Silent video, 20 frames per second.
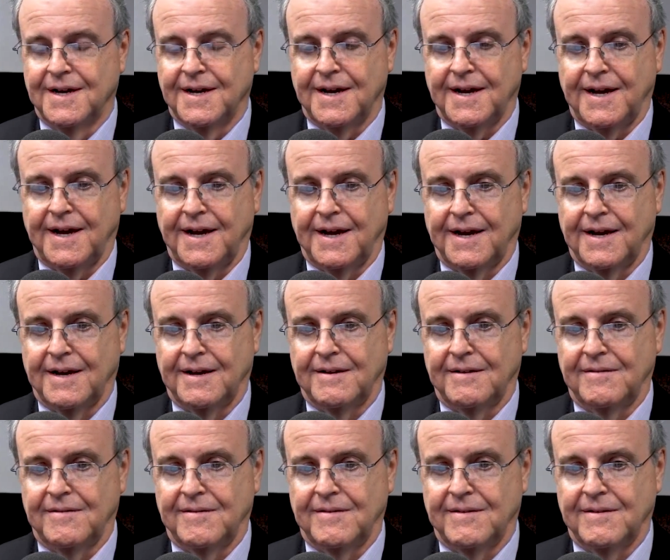
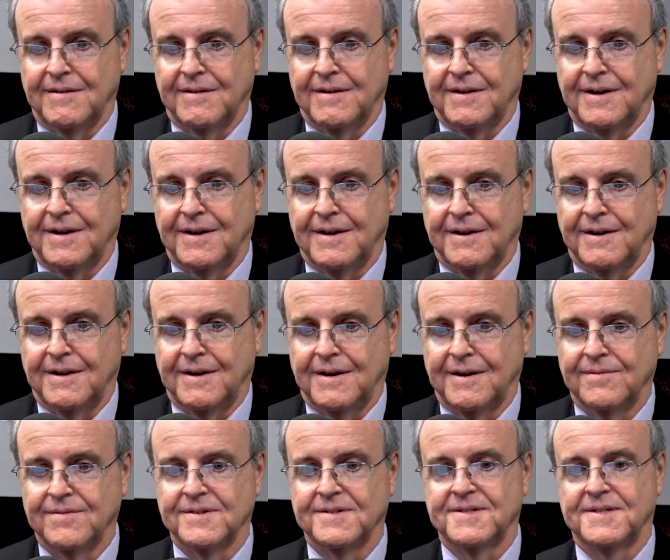and
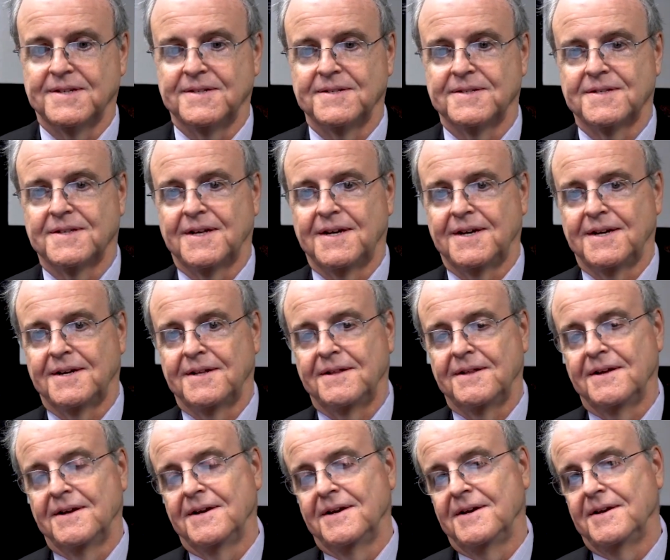ever since then,
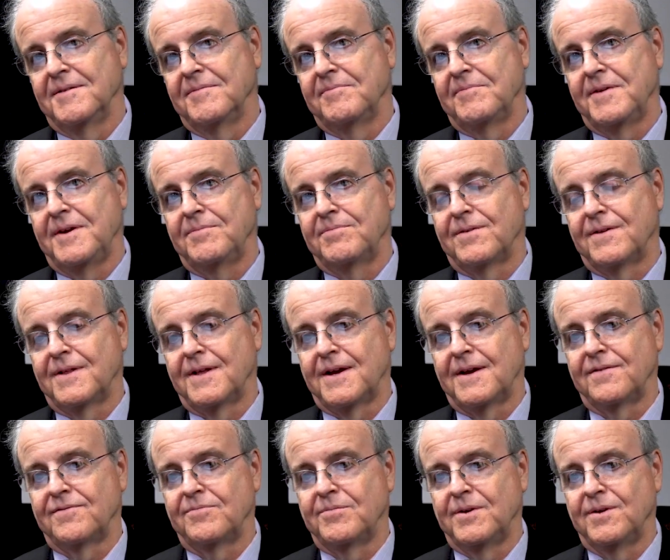people
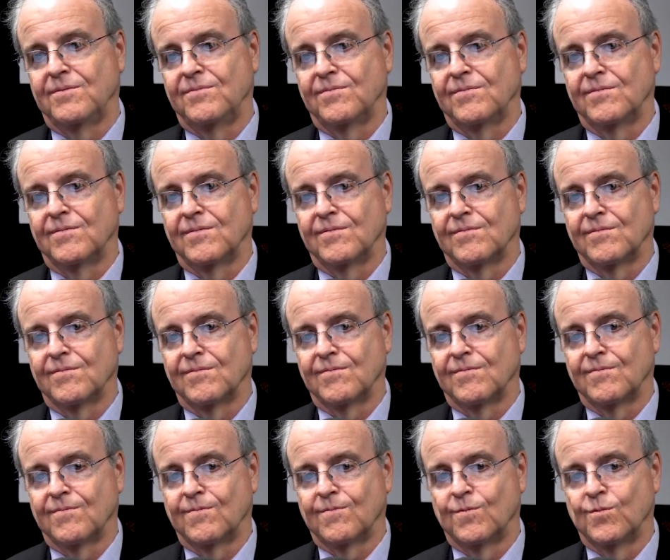have been
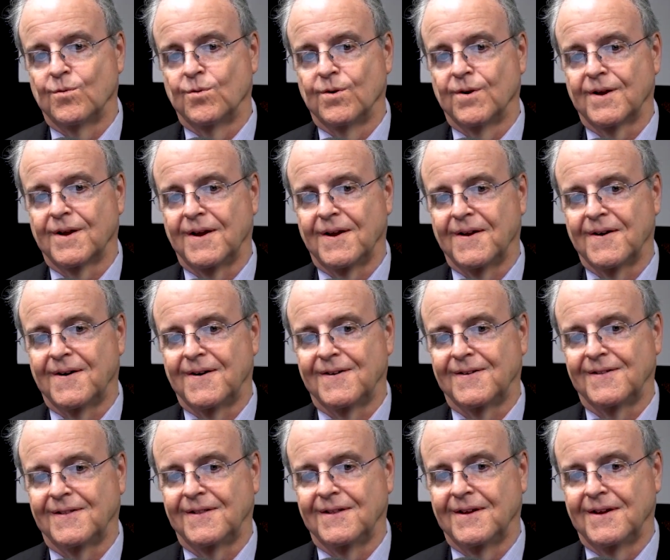working
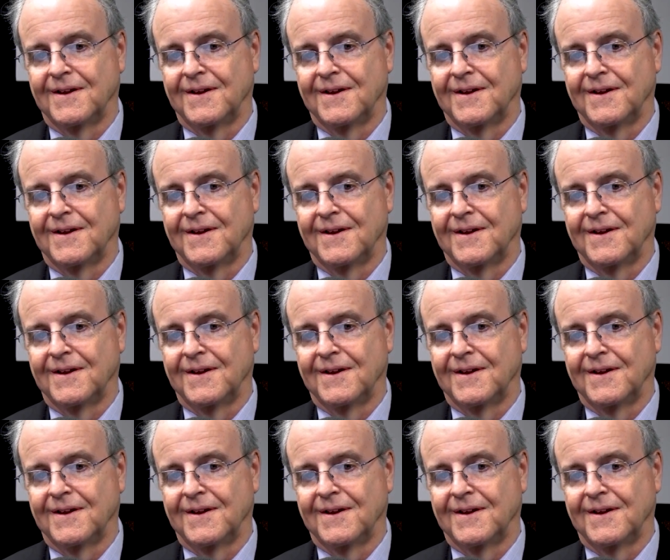on